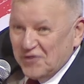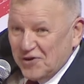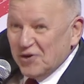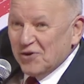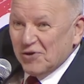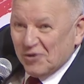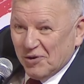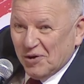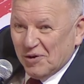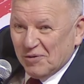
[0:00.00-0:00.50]

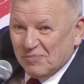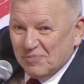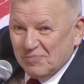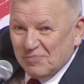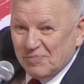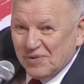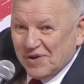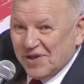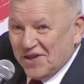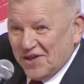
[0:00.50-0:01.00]
Europe.
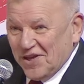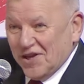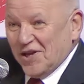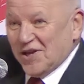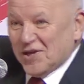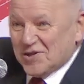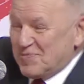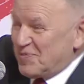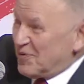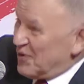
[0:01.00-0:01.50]
Here
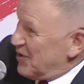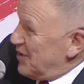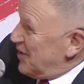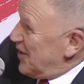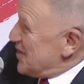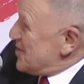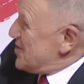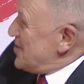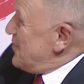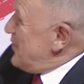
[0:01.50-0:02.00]
is
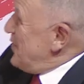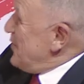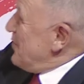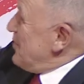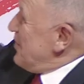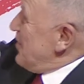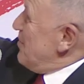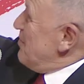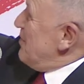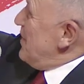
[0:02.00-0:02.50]
progressive
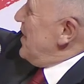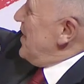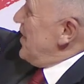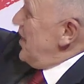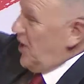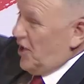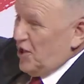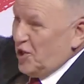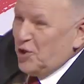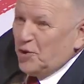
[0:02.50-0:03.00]
Europe,
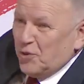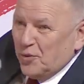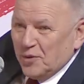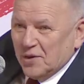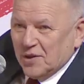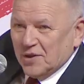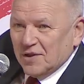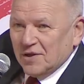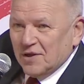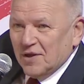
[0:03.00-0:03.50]

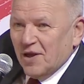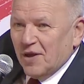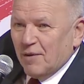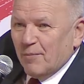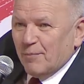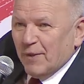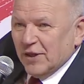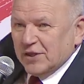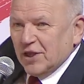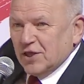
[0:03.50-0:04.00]
renewal,
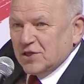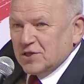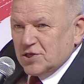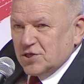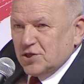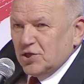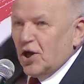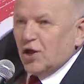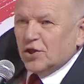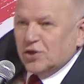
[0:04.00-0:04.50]
but it's
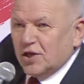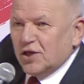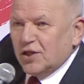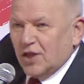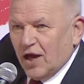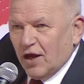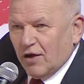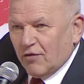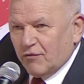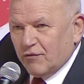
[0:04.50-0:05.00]
not
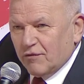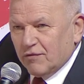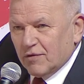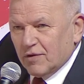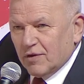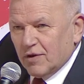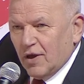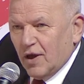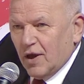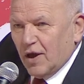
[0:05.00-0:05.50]
enough.
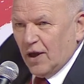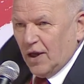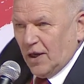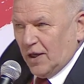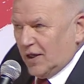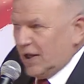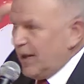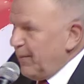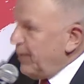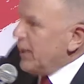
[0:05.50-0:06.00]

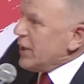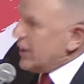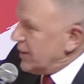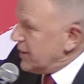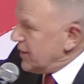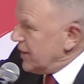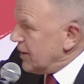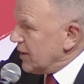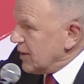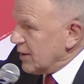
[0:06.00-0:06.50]

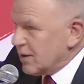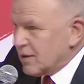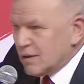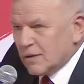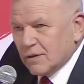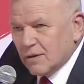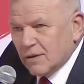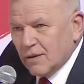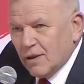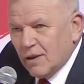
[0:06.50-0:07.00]
Rebuilding
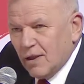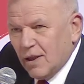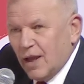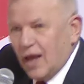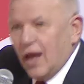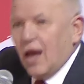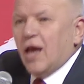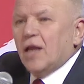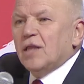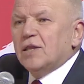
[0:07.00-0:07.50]

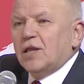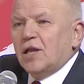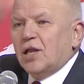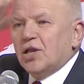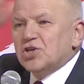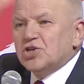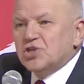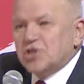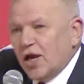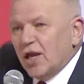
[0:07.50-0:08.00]
and
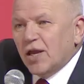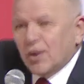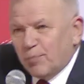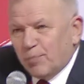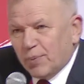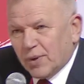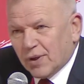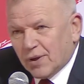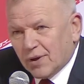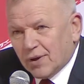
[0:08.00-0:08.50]

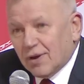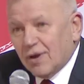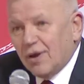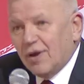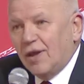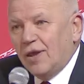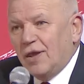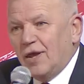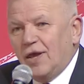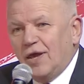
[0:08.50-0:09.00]
reshaping
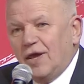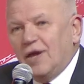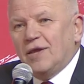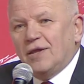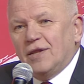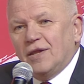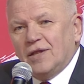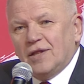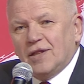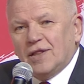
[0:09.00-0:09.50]

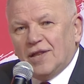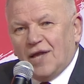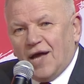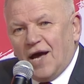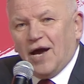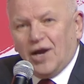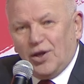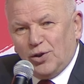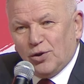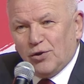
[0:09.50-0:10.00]
in
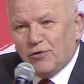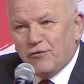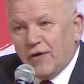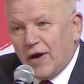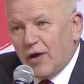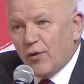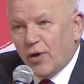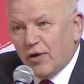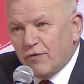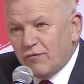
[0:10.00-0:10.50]
line of
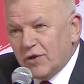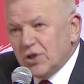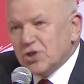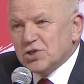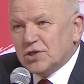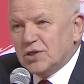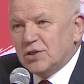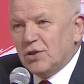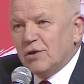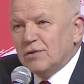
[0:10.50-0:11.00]
our
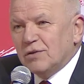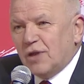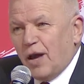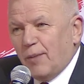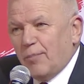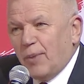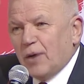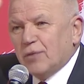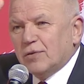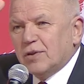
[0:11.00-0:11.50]
vision
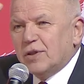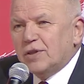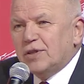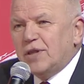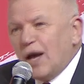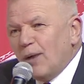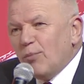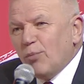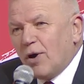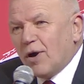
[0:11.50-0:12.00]
about
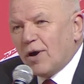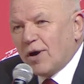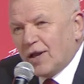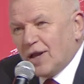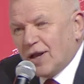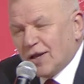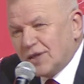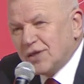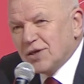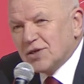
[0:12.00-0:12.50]

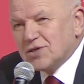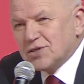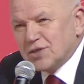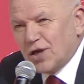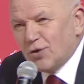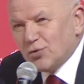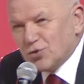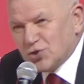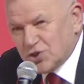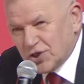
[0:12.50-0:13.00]
democratic
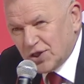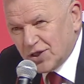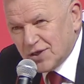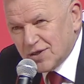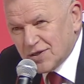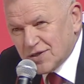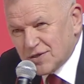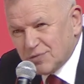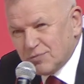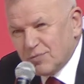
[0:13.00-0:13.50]

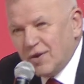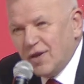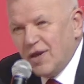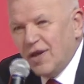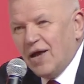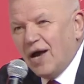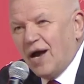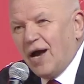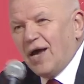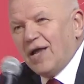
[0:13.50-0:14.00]
socialism.
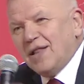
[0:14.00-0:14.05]
I